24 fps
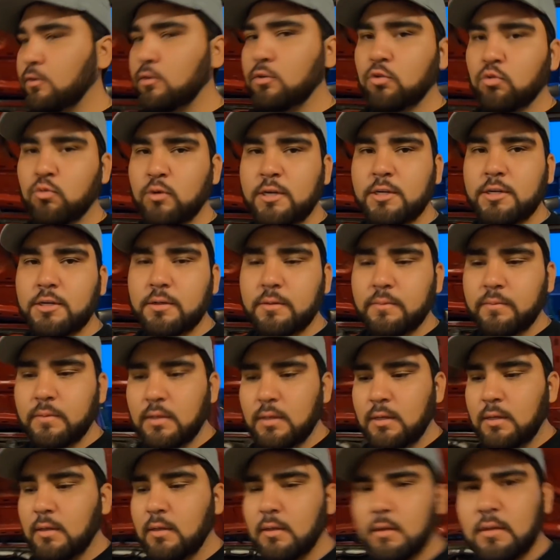switch,
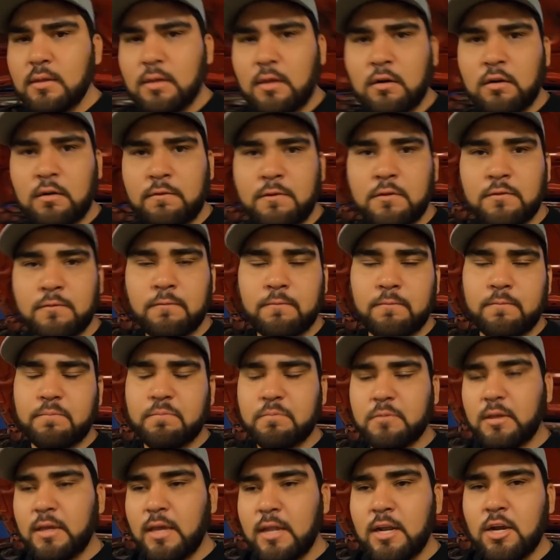I don't know if you
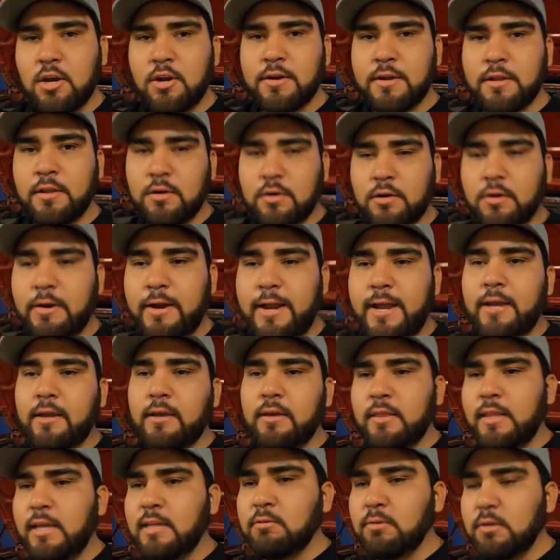kind of heard a little crack,
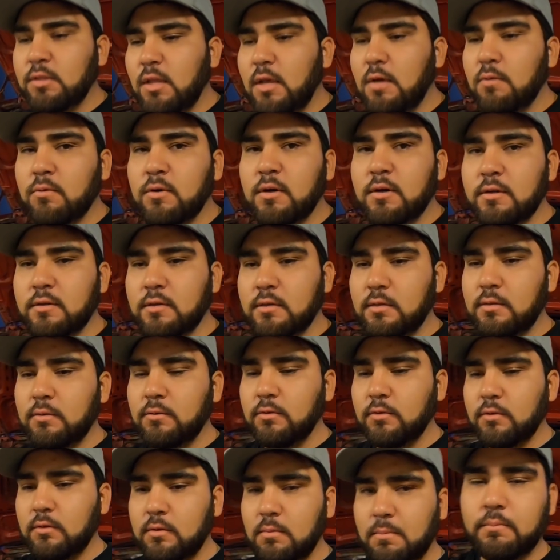and that's what that was. It
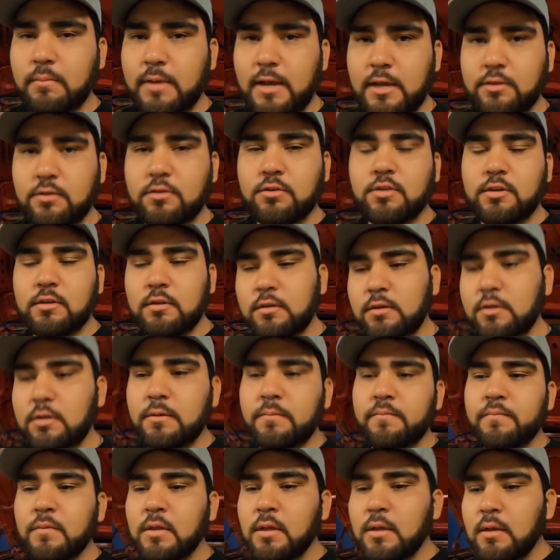was the master
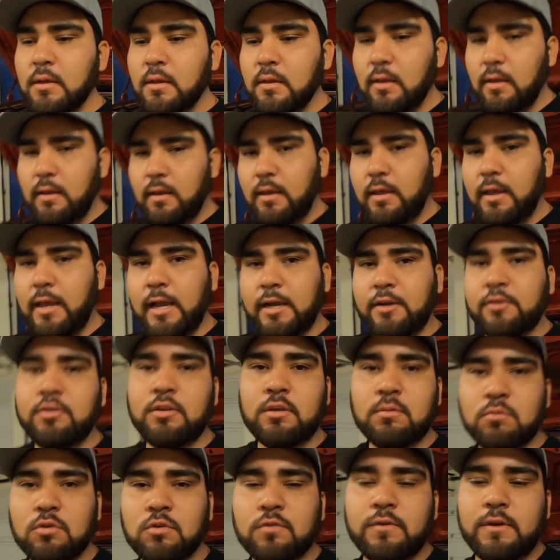cylinder
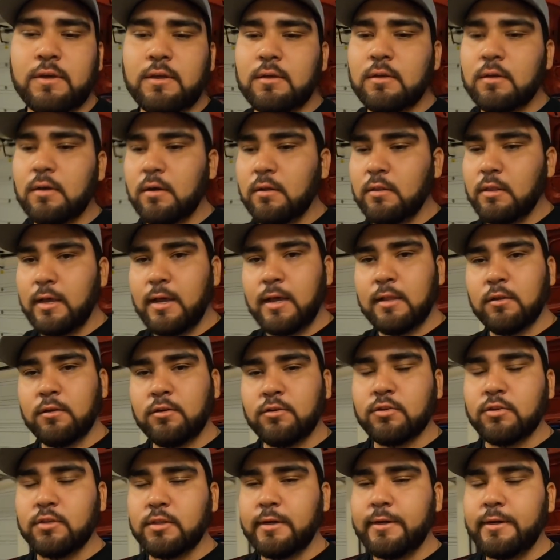actually moving on that
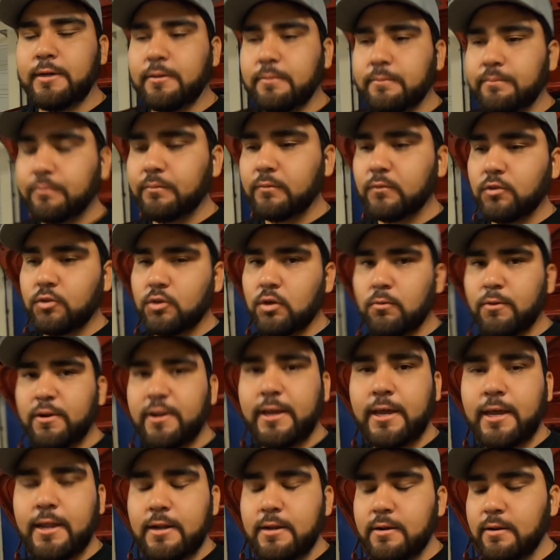little stud. So I went
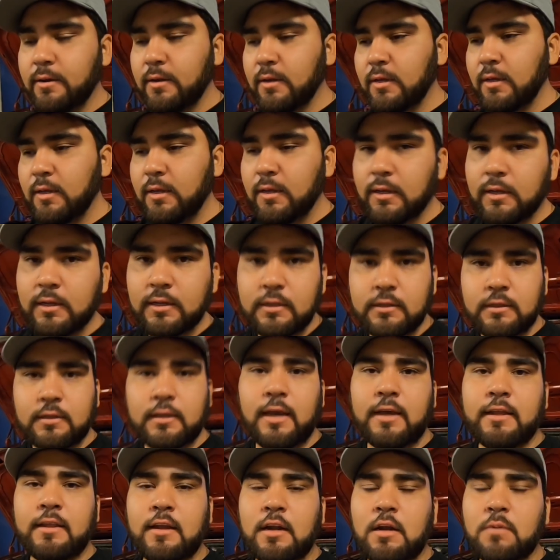ahead and
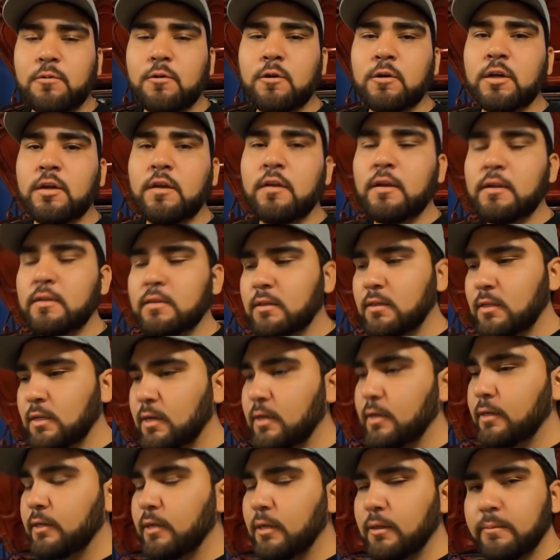tightened that up real good and
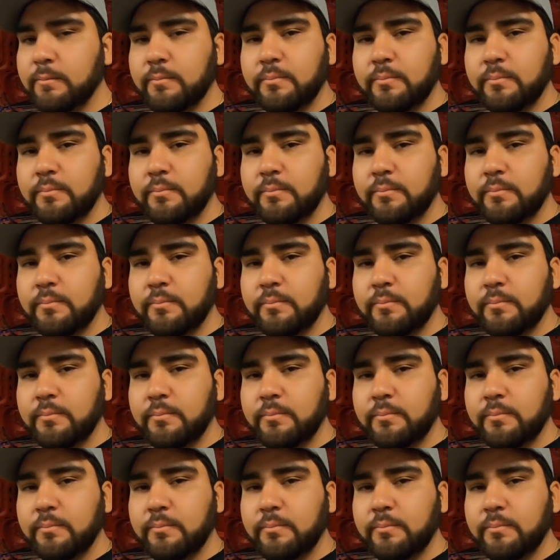snug,